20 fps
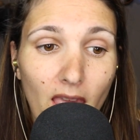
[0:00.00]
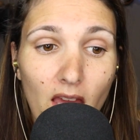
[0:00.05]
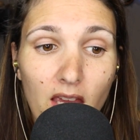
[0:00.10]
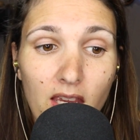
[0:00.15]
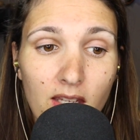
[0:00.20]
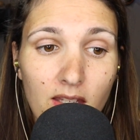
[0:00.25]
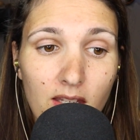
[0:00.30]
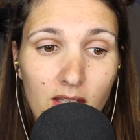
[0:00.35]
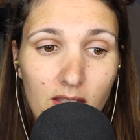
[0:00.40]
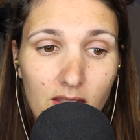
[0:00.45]

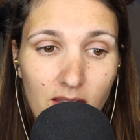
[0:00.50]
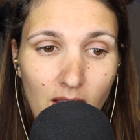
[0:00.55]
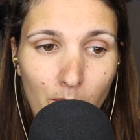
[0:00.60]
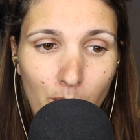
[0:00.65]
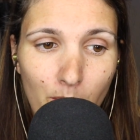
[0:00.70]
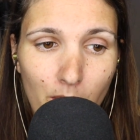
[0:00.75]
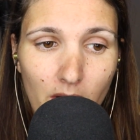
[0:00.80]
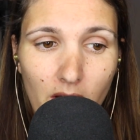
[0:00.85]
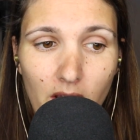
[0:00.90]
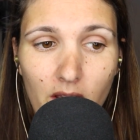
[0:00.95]
In
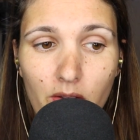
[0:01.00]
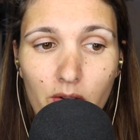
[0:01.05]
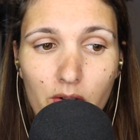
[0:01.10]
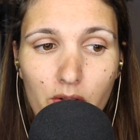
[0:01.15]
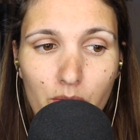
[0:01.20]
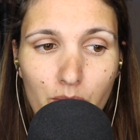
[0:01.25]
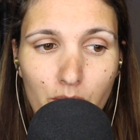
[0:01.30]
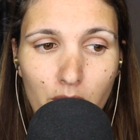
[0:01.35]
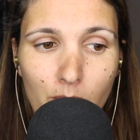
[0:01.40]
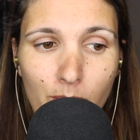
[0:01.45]
December,
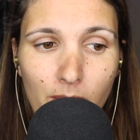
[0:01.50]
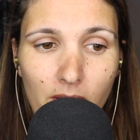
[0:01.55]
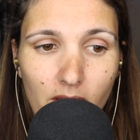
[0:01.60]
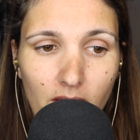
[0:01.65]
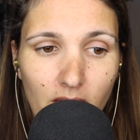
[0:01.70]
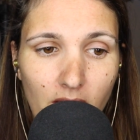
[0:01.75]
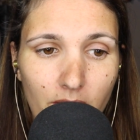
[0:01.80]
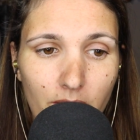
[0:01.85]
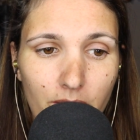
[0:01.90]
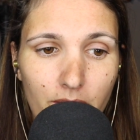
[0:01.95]
Heather's
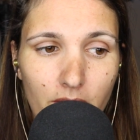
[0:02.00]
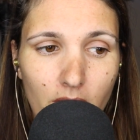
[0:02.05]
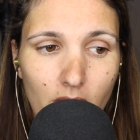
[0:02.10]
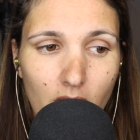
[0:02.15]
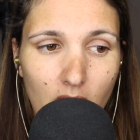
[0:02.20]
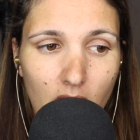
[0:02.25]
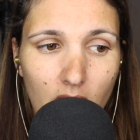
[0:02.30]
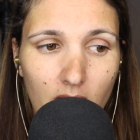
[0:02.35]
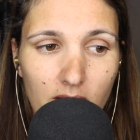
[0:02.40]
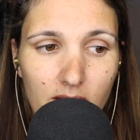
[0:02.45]
roommate left for the
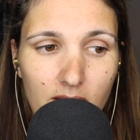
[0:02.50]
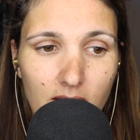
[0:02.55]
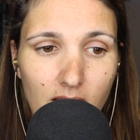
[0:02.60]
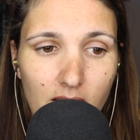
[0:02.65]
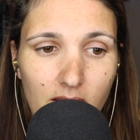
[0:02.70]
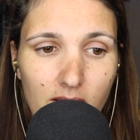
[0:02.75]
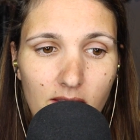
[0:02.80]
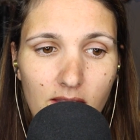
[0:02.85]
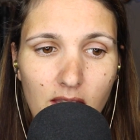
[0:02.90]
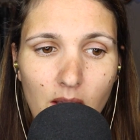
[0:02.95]

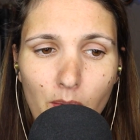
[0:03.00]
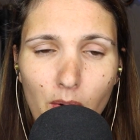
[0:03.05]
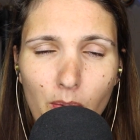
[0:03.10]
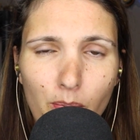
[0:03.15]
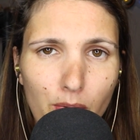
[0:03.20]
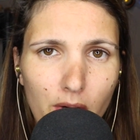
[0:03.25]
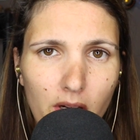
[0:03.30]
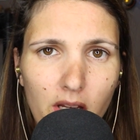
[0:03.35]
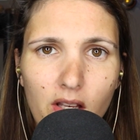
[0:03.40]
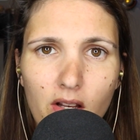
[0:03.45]
holidays. They were
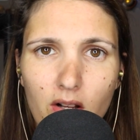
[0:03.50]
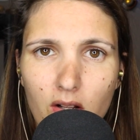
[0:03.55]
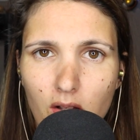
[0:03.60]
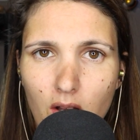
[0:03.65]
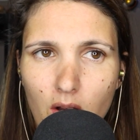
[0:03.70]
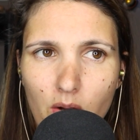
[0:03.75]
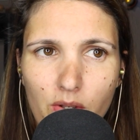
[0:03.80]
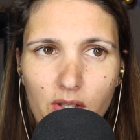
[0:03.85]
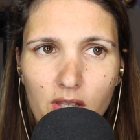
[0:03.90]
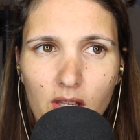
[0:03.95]
pretty
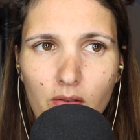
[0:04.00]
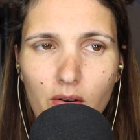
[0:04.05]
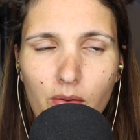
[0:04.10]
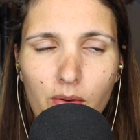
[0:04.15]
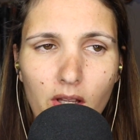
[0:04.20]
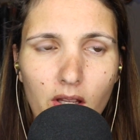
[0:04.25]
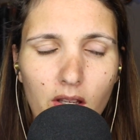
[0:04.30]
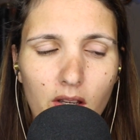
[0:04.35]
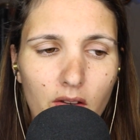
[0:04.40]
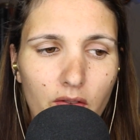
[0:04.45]
close, they were
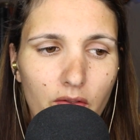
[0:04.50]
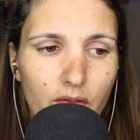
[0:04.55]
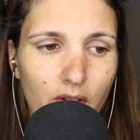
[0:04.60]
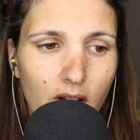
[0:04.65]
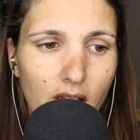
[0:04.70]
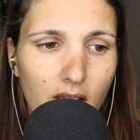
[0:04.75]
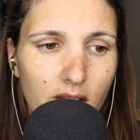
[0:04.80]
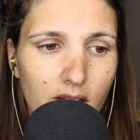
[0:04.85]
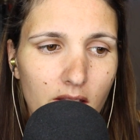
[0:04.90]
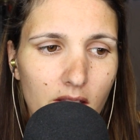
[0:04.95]
really good
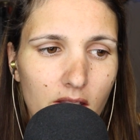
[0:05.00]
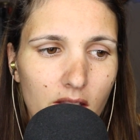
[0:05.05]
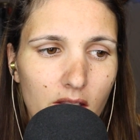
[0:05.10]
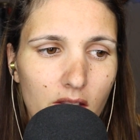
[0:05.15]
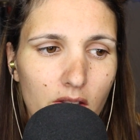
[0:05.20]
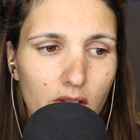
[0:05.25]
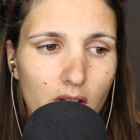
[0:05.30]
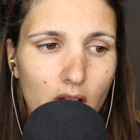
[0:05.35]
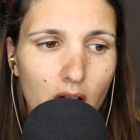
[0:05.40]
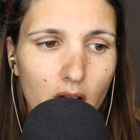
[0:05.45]
friends,
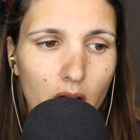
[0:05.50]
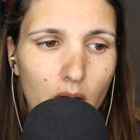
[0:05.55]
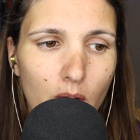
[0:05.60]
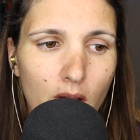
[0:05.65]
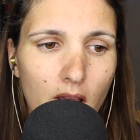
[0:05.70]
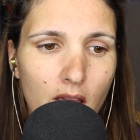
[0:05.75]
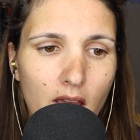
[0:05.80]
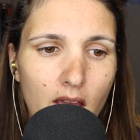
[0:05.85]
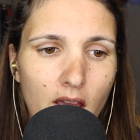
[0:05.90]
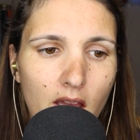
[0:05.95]
so
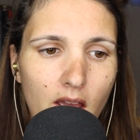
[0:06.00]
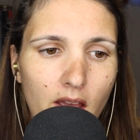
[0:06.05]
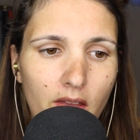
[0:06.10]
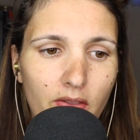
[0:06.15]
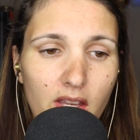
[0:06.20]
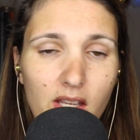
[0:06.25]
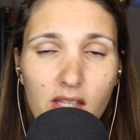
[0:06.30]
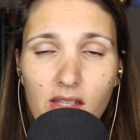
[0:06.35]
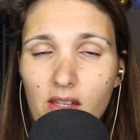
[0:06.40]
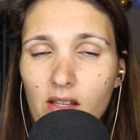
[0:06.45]

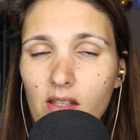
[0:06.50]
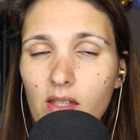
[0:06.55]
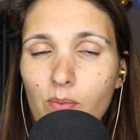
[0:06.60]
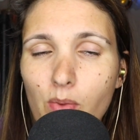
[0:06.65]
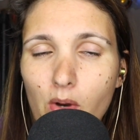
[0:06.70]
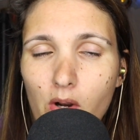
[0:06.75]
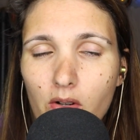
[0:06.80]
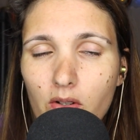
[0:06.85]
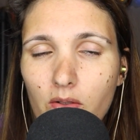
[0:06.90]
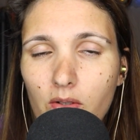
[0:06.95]
they still
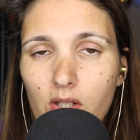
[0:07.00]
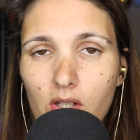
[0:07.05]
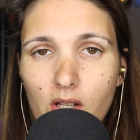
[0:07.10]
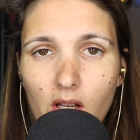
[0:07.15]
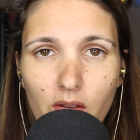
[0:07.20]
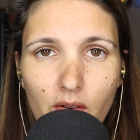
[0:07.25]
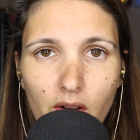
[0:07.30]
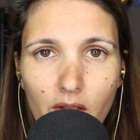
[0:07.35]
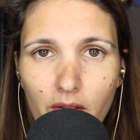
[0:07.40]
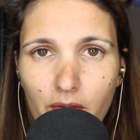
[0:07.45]
spoke to each
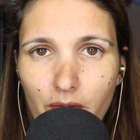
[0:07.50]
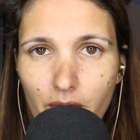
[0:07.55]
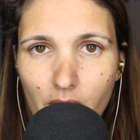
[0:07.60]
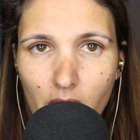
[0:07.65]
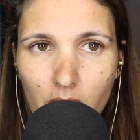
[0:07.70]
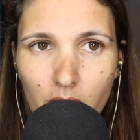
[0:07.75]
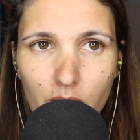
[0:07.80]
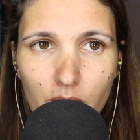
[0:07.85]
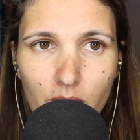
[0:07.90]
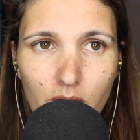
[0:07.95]
other on the
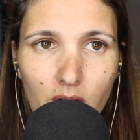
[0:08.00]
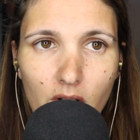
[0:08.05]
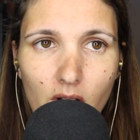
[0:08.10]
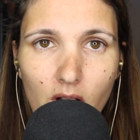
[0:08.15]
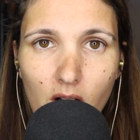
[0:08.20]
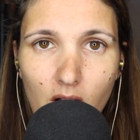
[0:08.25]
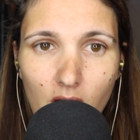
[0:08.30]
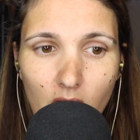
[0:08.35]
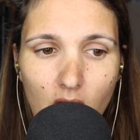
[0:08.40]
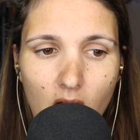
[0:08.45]
phone
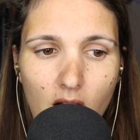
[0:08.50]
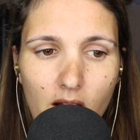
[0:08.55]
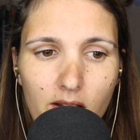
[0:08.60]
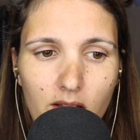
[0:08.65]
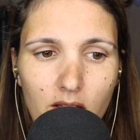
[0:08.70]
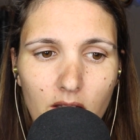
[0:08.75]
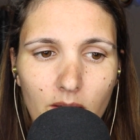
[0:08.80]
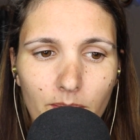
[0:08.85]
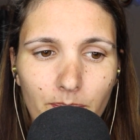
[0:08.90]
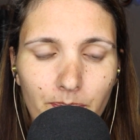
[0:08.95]
a
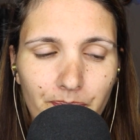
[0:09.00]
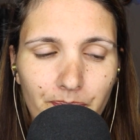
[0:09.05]
lot.